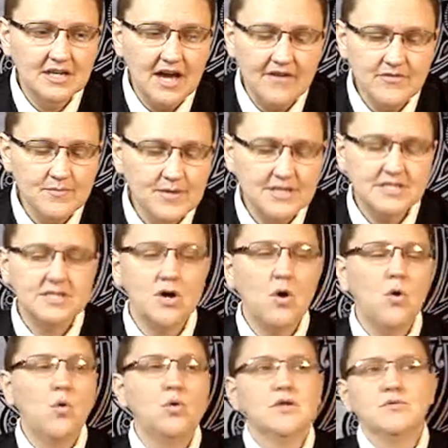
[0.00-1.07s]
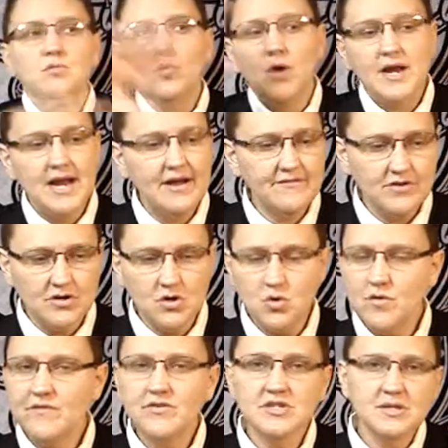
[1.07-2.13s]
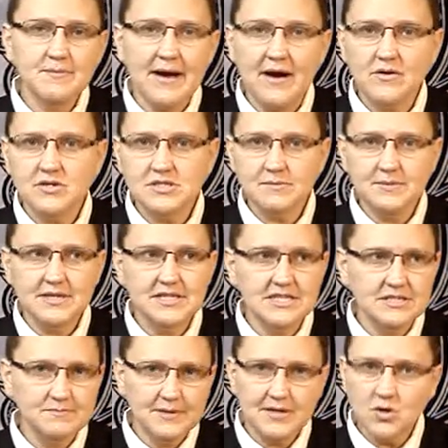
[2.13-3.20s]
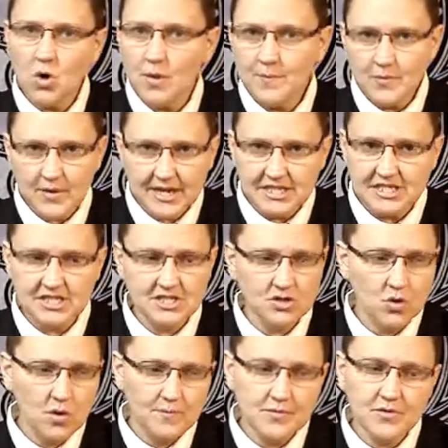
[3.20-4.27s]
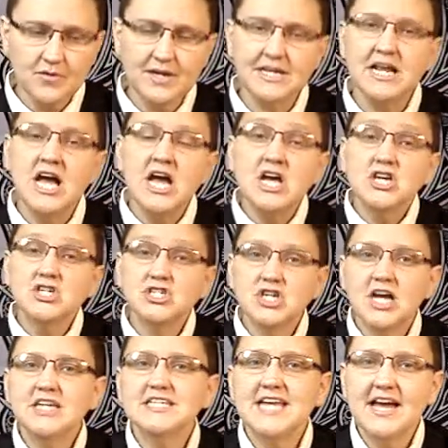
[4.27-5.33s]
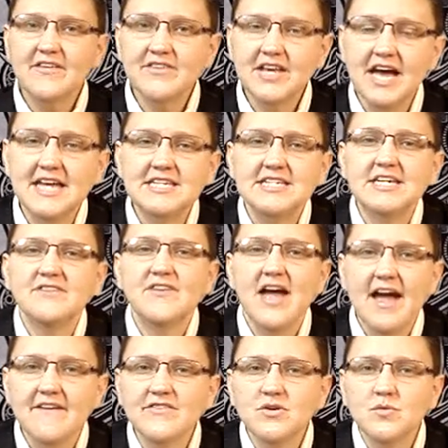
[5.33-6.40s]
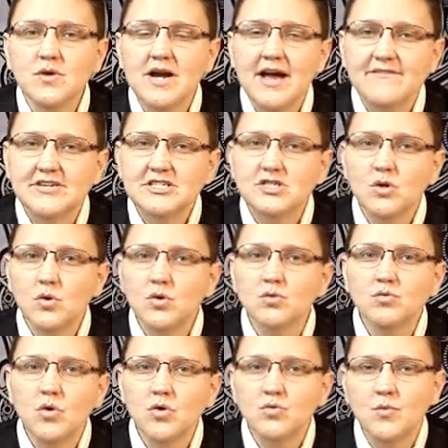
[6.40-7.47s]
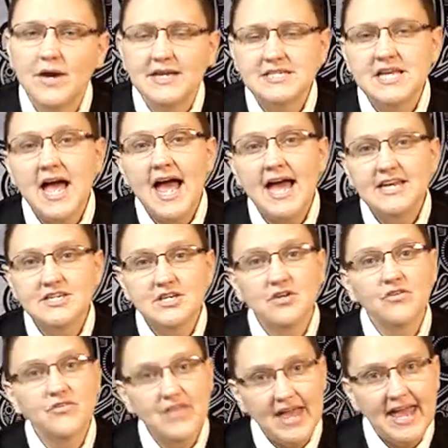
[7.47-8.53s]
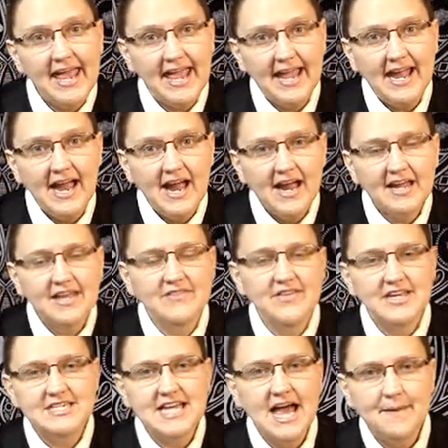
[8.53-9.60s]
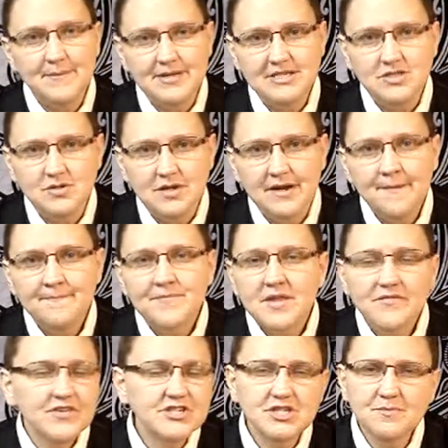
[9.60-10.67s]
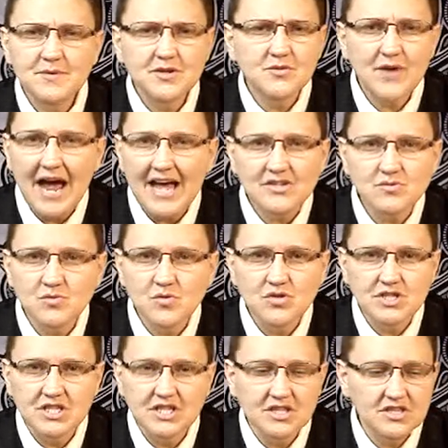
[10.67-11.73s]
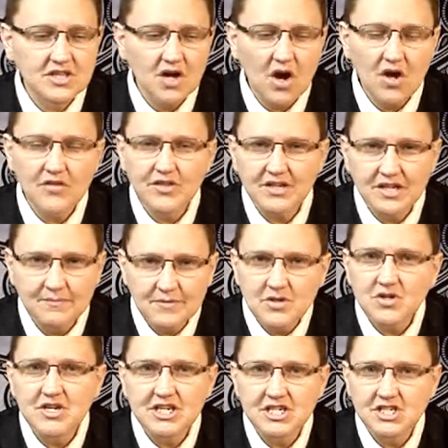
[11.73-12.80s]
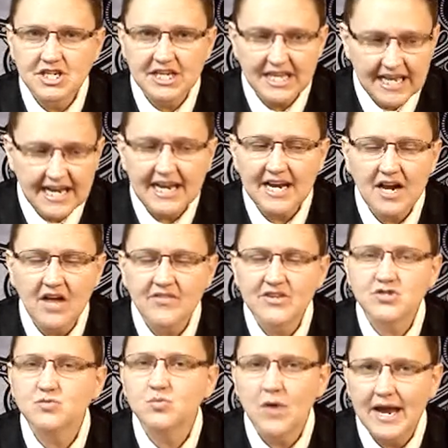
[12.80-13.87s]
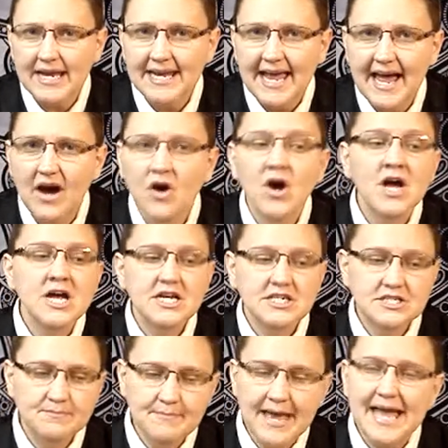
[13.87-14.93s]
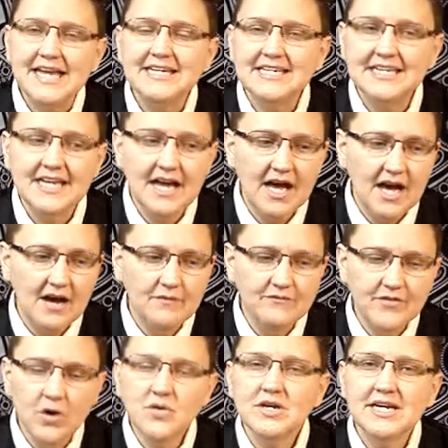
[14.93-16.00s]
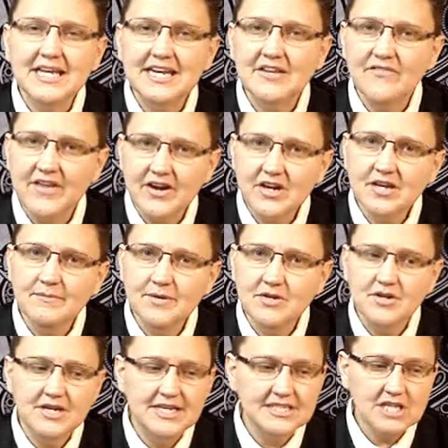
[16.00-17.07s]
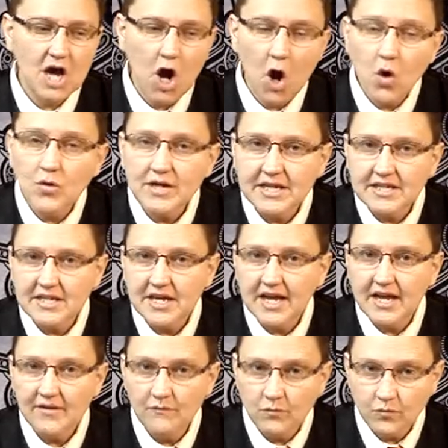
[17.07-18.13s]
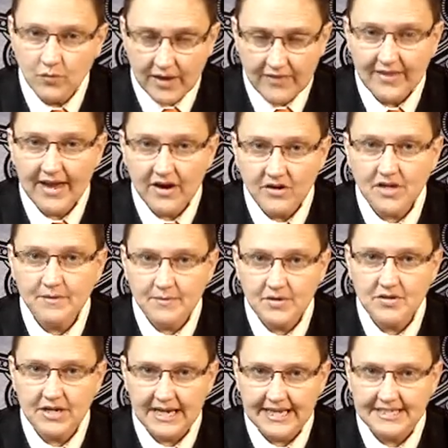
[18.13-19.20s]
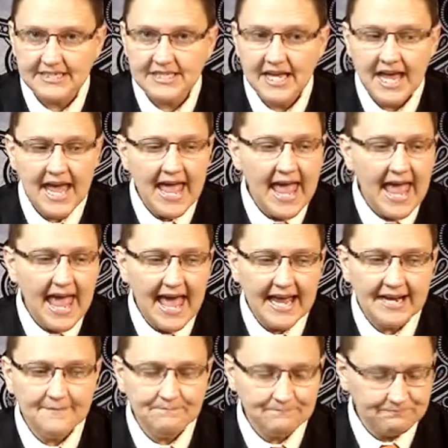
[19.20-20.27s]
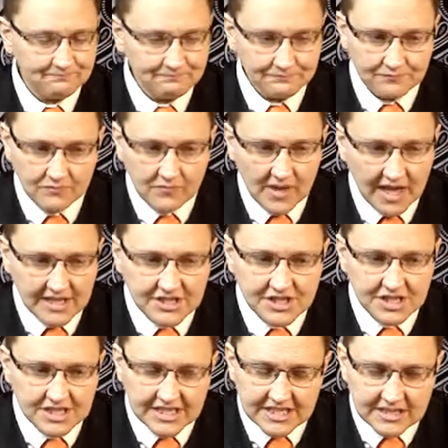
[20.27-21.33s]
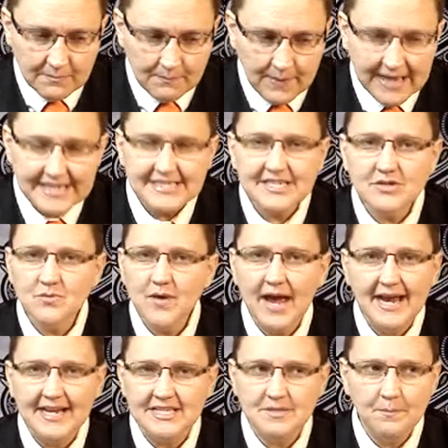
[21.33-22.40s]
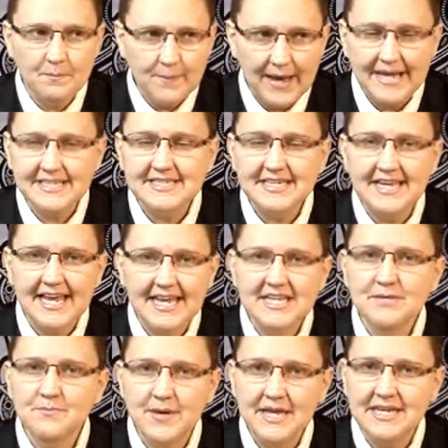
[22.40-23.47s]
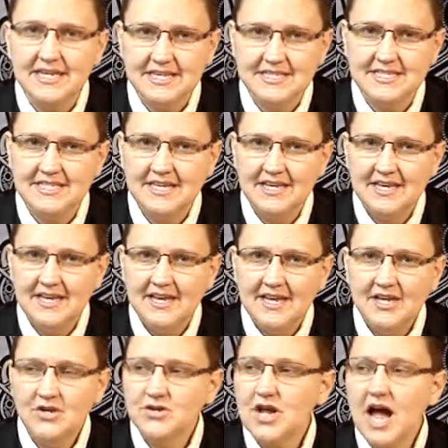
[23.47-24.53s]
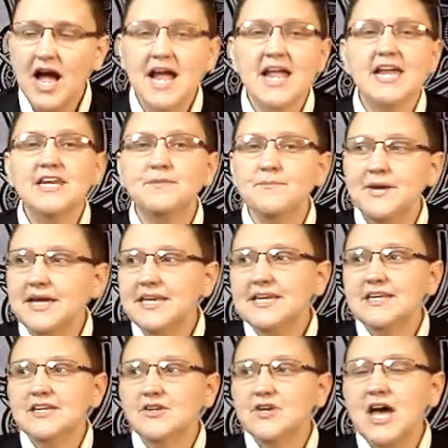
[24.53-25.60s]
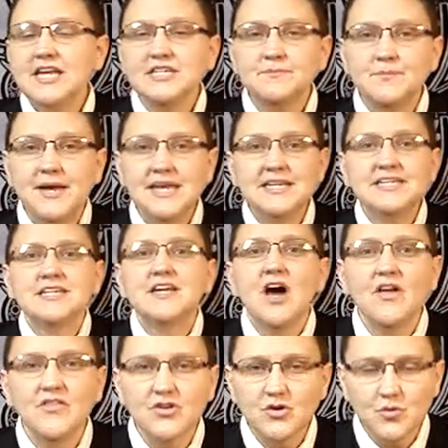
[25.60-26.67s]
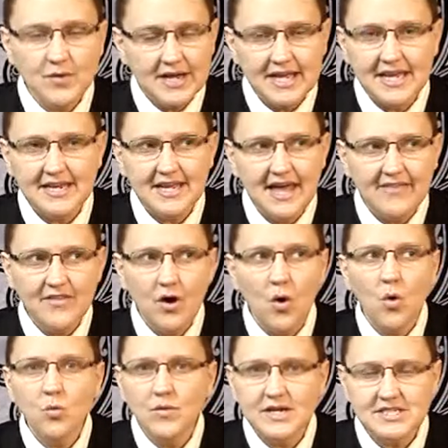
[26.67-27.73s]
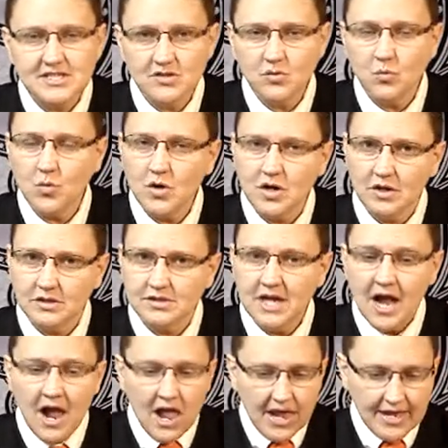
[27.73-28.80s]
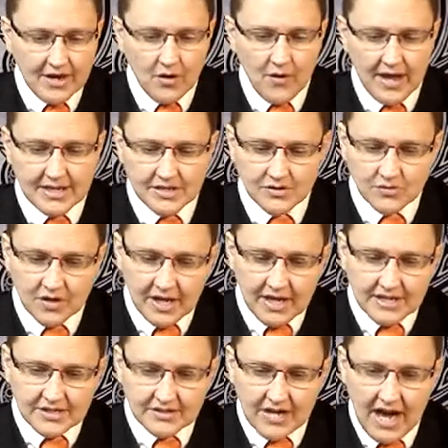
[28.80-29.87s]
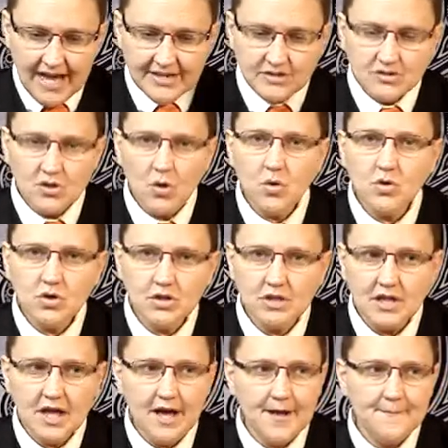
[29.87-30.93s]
government as a whole and whatever, whoever the powers that be, these big corporations and corporate greed, shut down the idea of everywhere having solar roadways until they can then tap into it. This should be grassroots. The community should get in on this right now, demand it, vote it in their communities, own it in their communities, and it's a basic right. It's a basic independence. You're not independent. You're not dependent on the grid and the whole rest of the world. You know, and you got your local